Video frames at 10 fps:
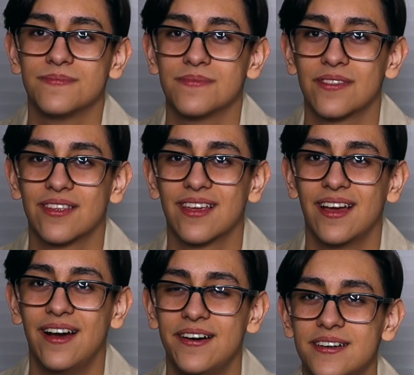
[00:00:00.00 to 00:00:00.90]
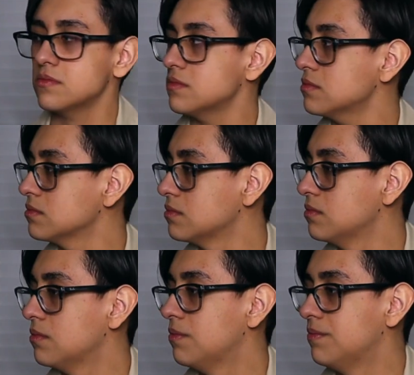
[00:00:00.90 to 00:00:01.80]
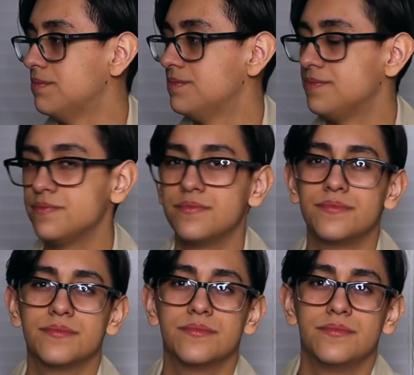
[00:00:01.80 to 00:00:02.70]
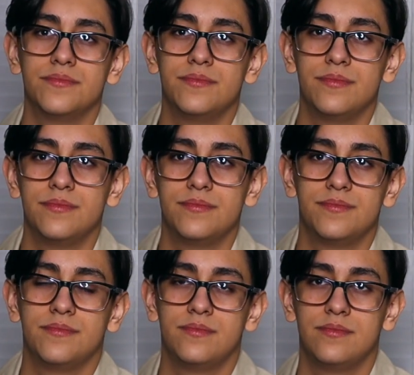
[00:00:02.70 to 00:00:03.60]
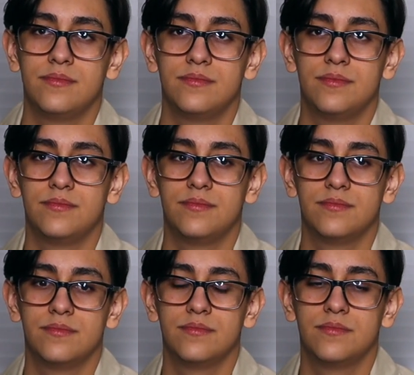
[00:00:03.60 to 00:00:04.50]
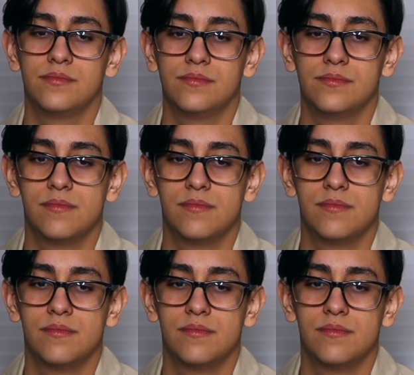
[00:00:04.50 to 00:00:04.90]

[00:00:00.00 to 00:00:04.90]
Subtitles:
The person shown says nothing.